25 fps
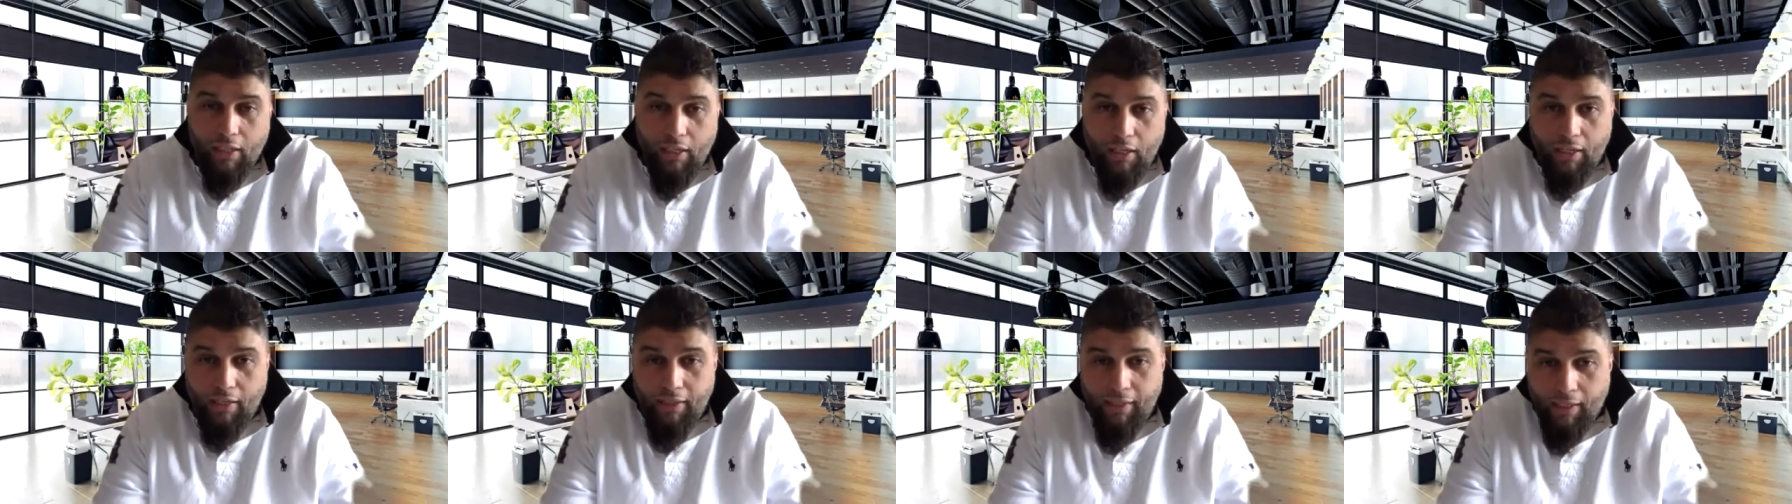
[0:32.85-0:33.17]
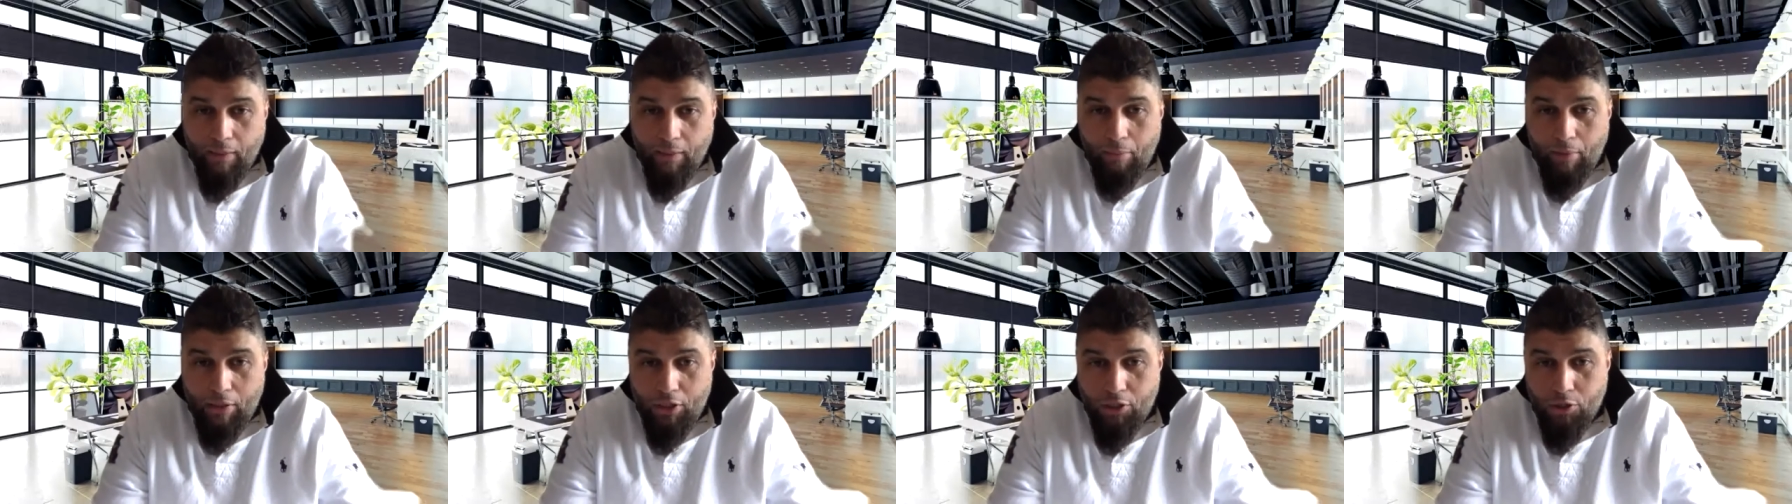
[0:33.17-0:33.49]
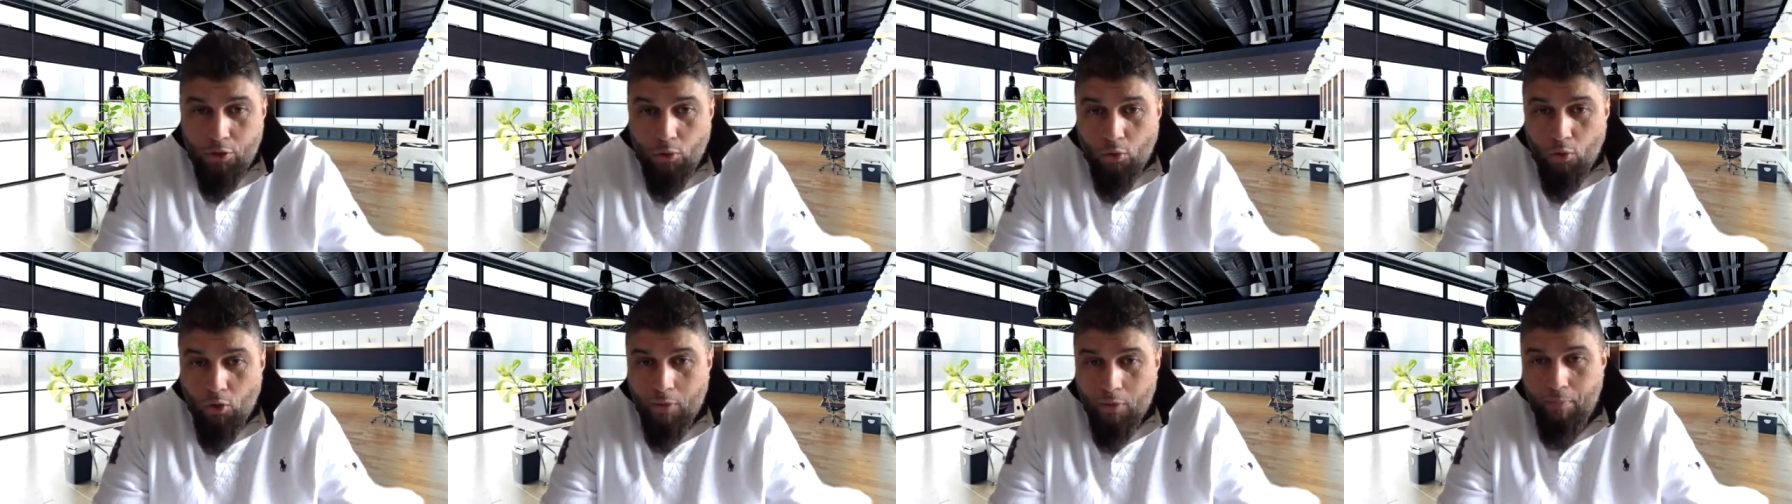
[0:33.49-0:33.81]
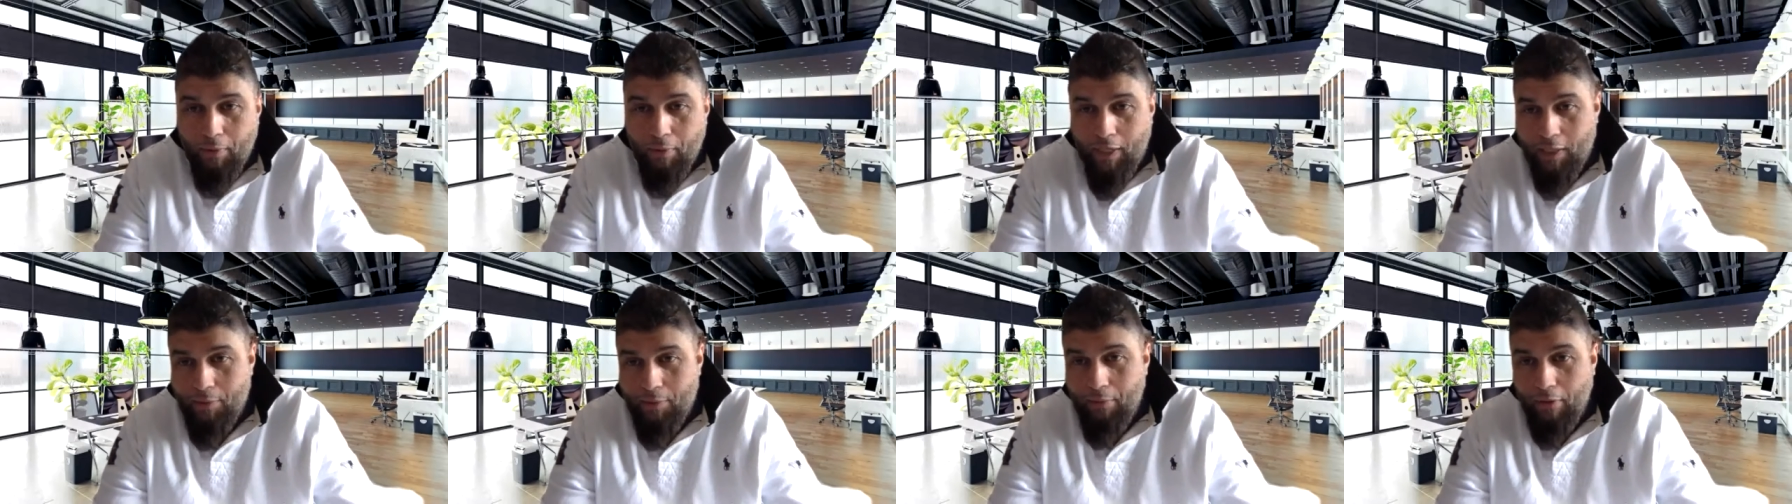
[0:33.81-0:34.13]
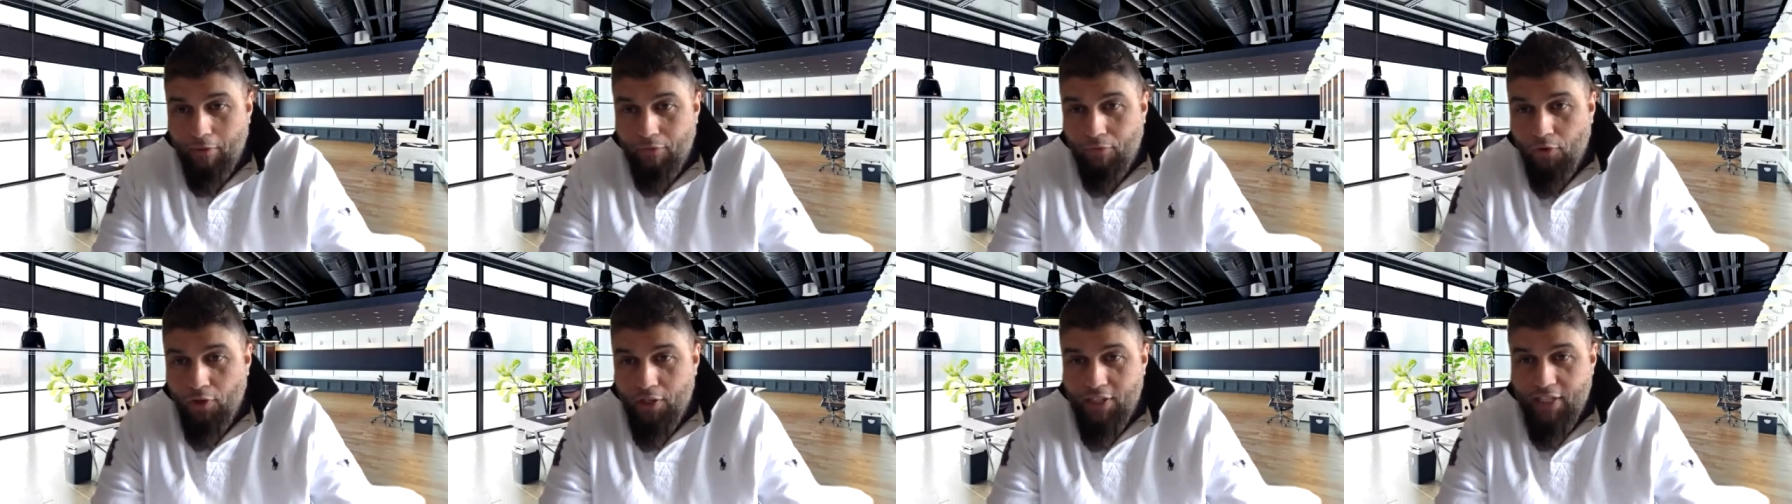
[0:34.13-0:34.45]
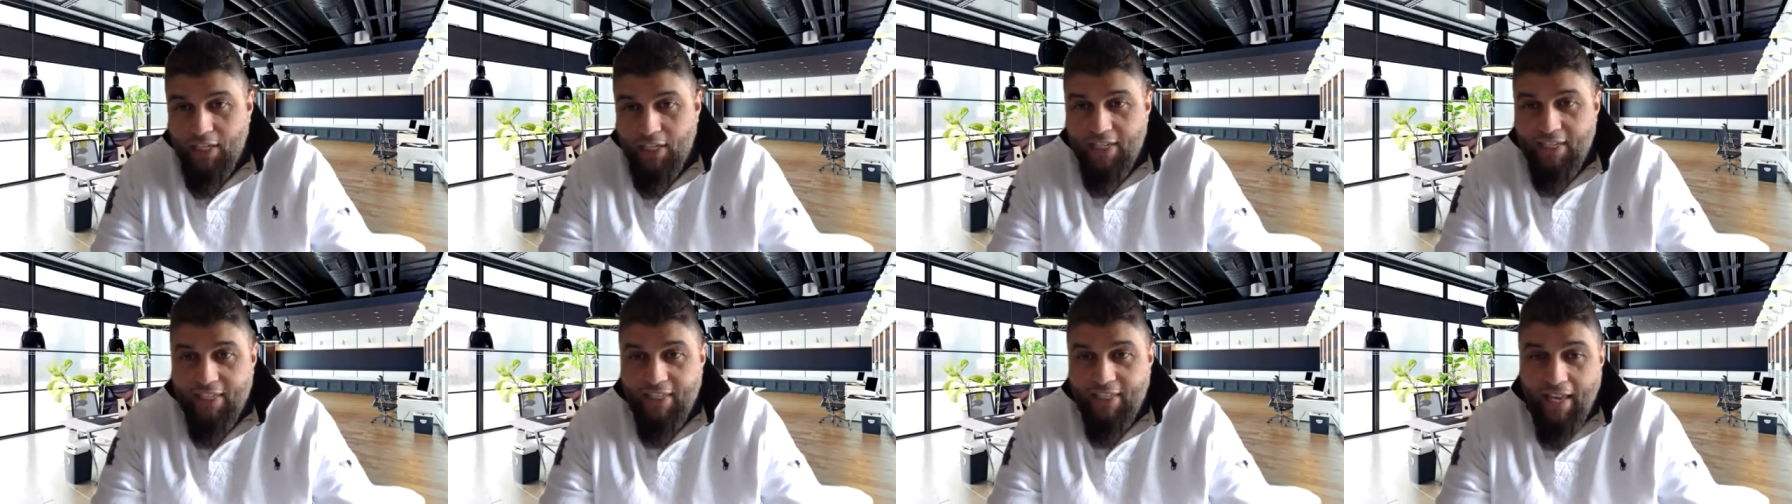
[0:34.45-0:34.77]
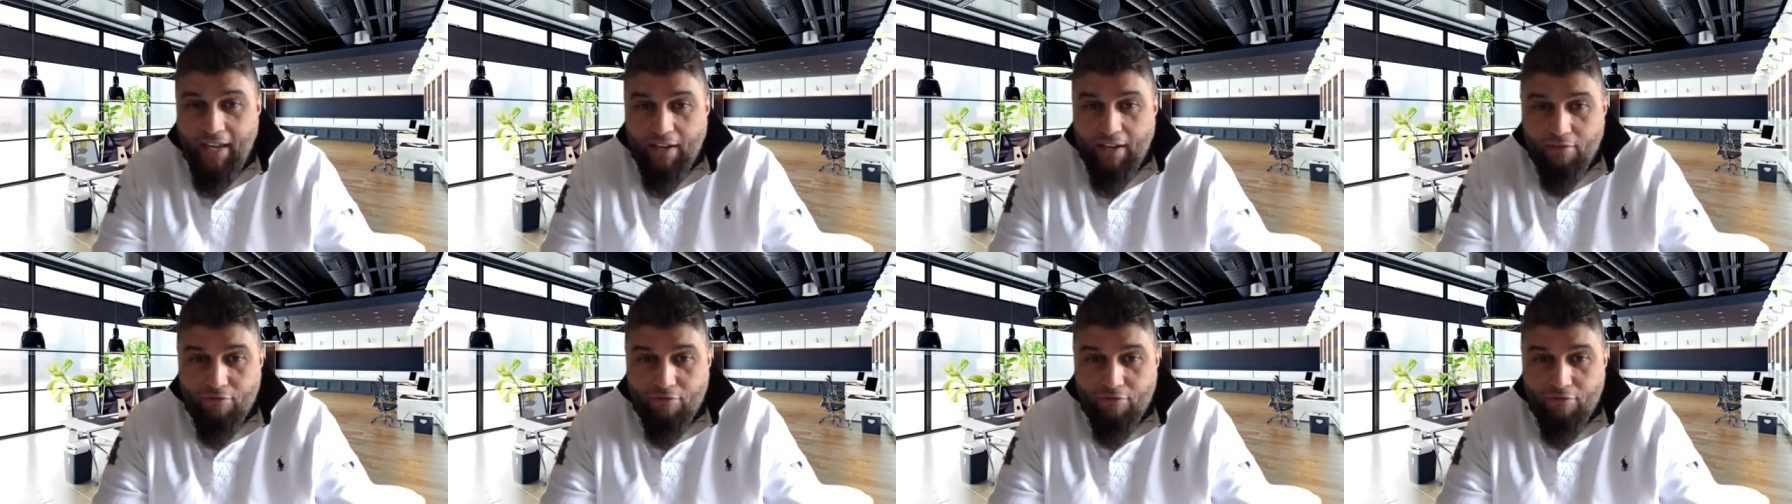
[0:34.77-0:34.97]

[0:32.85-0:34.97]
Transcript: a little bit short because my voice isn't that